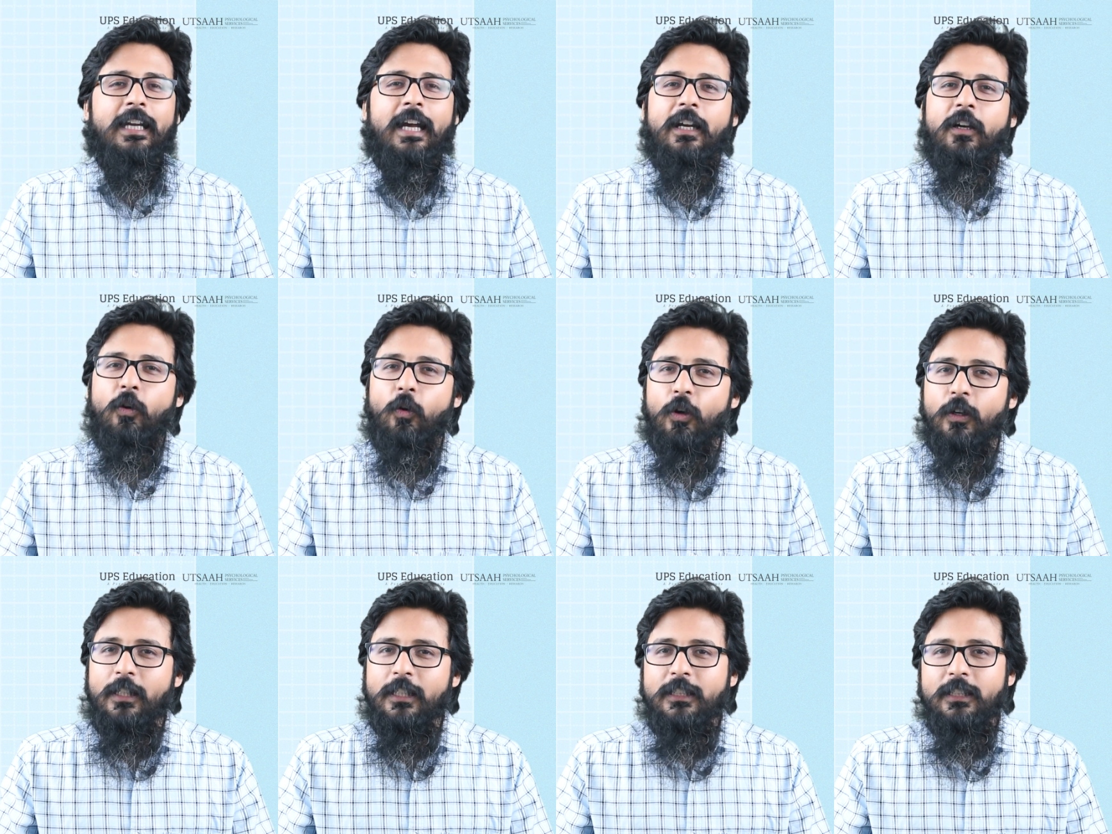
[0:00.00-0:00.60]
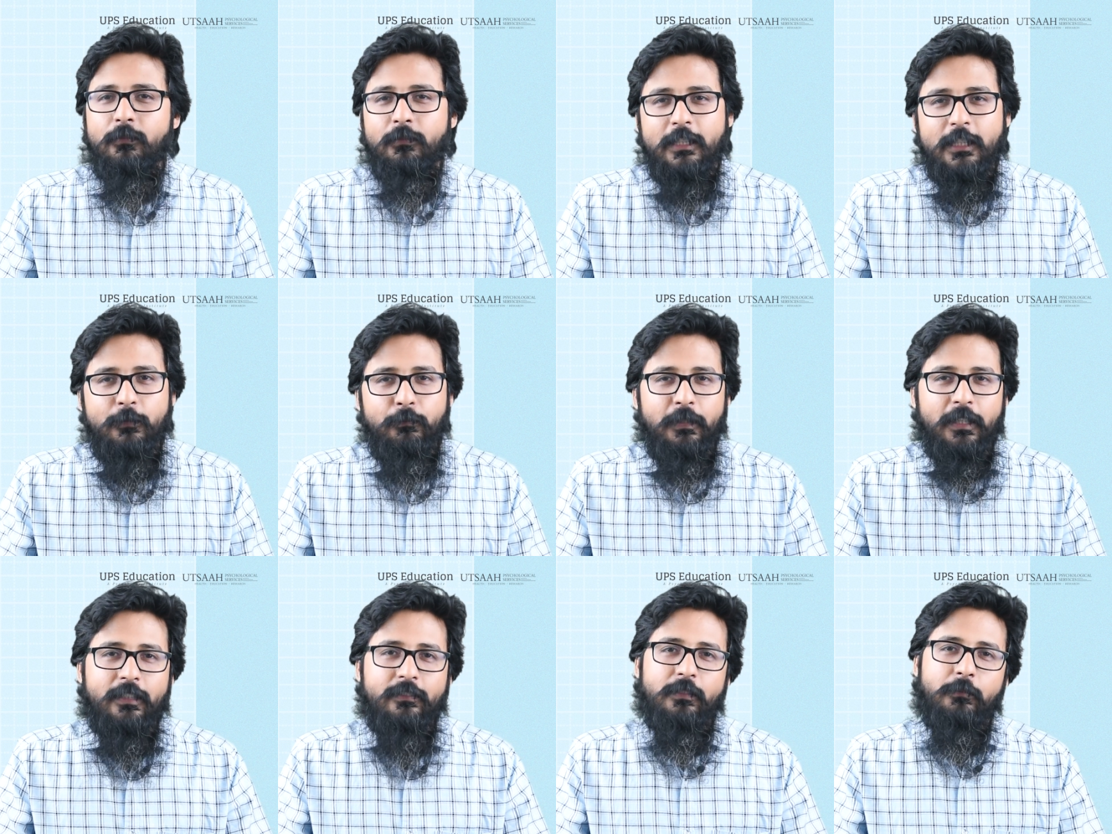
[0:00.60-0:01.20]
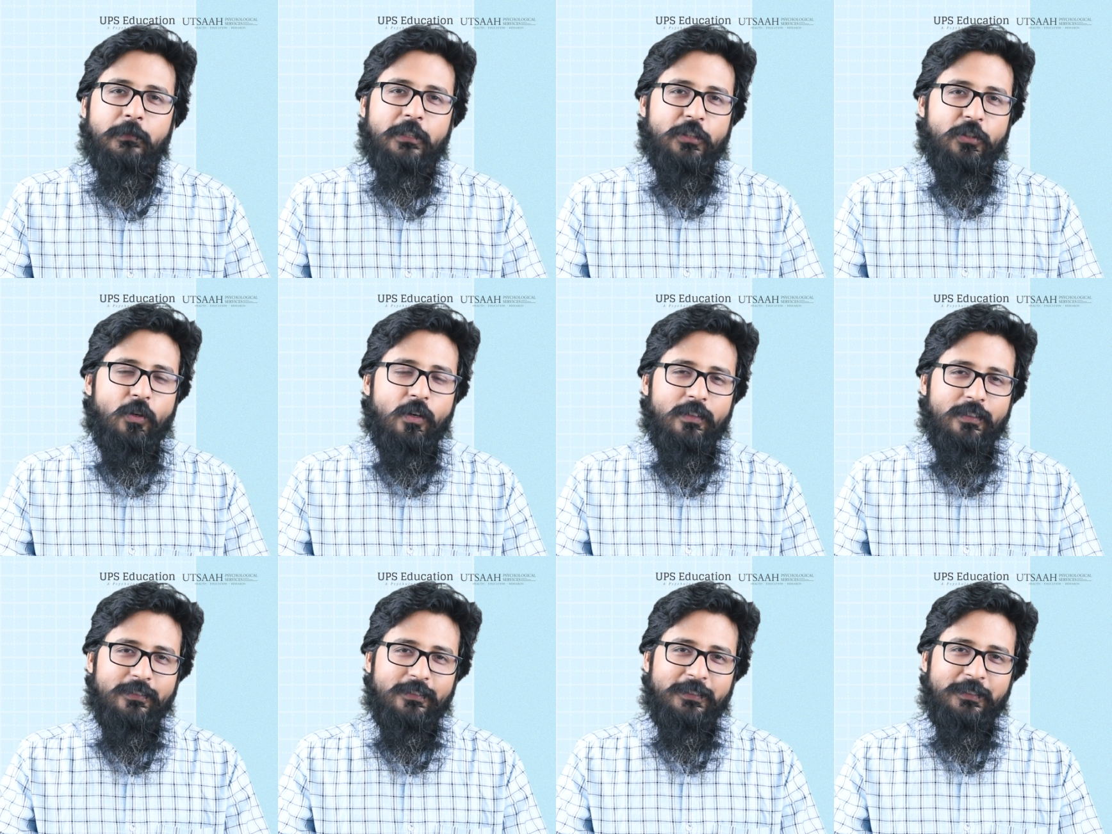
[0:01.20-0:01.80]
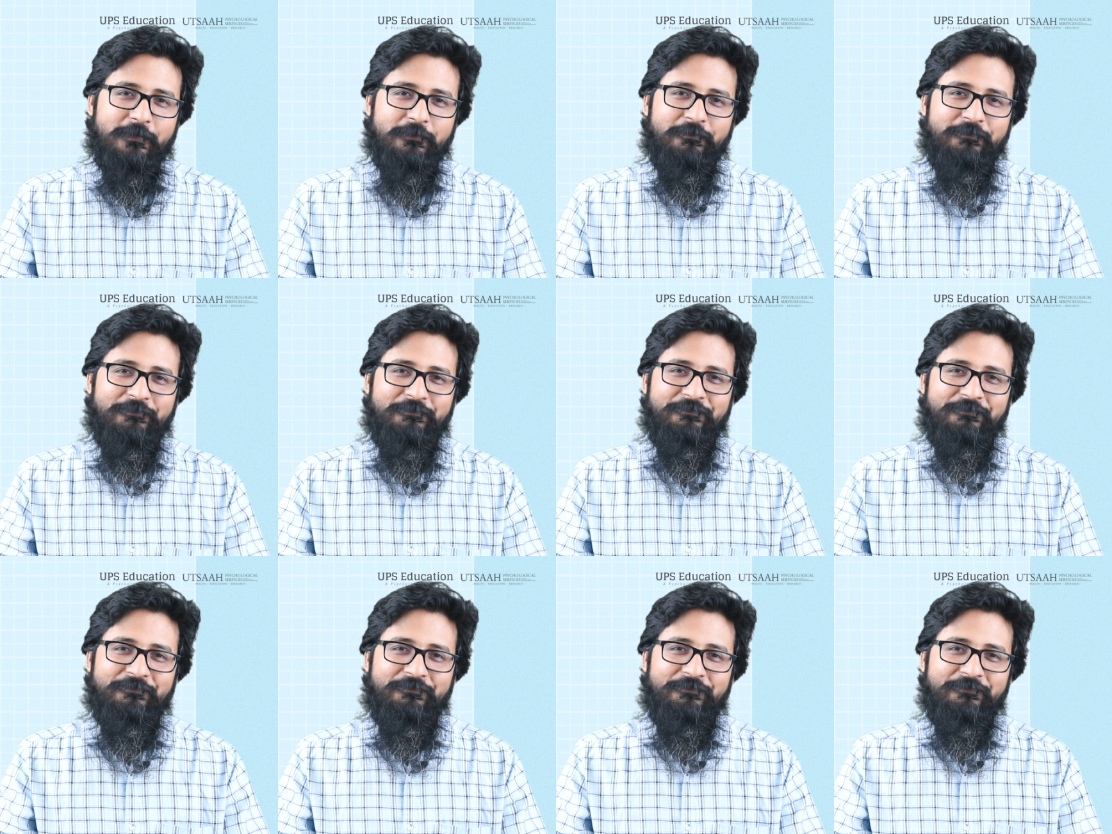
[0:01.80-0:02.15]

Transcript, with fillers: and autism spectrum disorders.